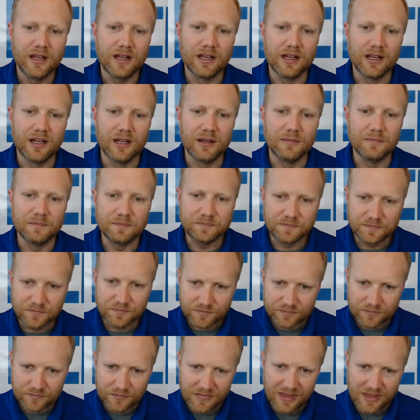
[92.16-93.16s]

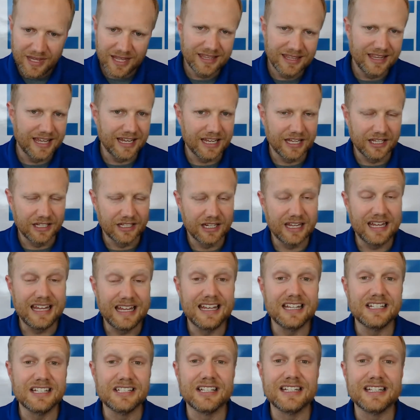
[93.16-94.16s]
They can
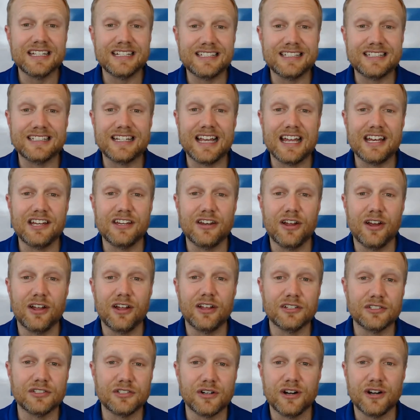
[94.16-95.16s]
easily send
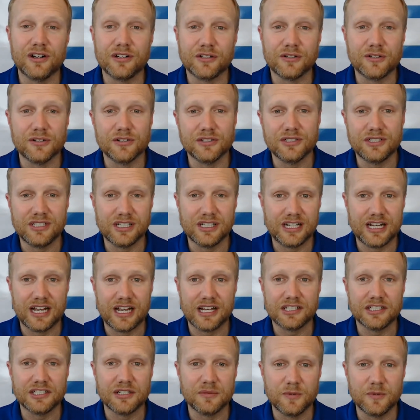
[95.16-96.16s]
knowledge articles to
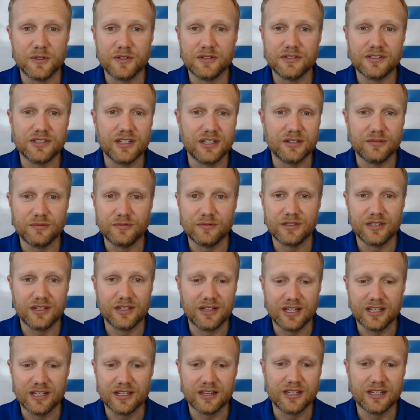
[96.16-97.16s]
customers that
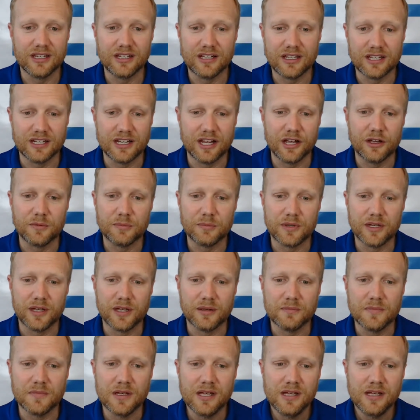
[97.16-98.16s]
they think can help
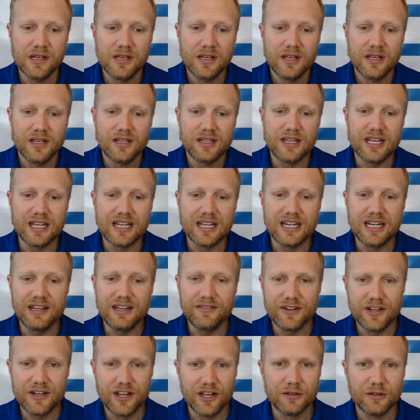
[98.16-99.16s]
them. They can
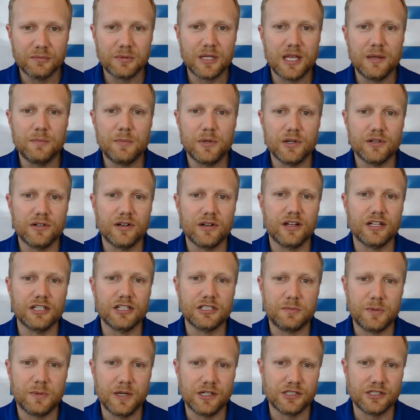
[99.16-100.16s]
even help keep your
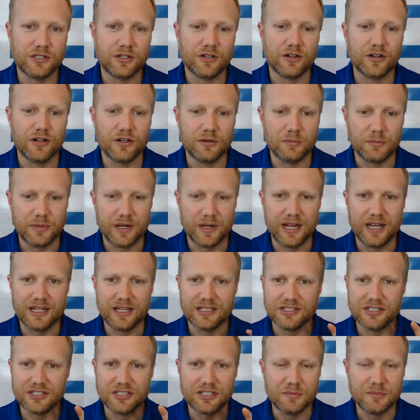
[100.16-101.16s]
knowledge base current
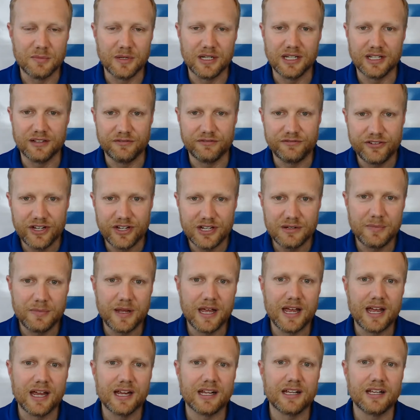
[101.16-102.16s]
by submitting
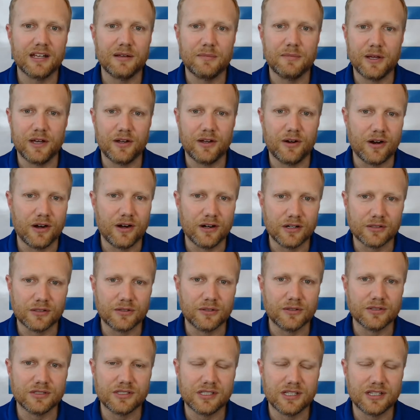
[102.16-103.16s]
feedback about
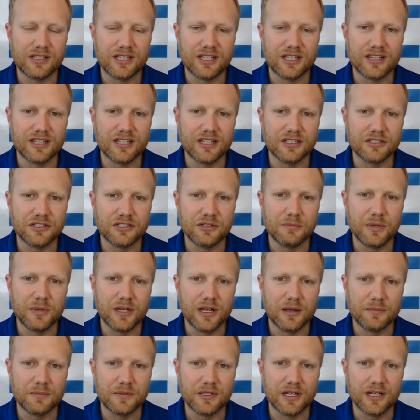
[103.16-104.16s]
articles that they think should be
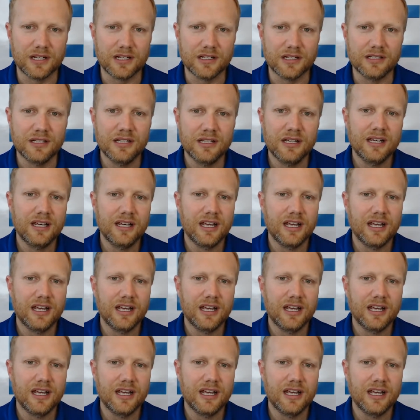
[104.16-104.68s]
updated.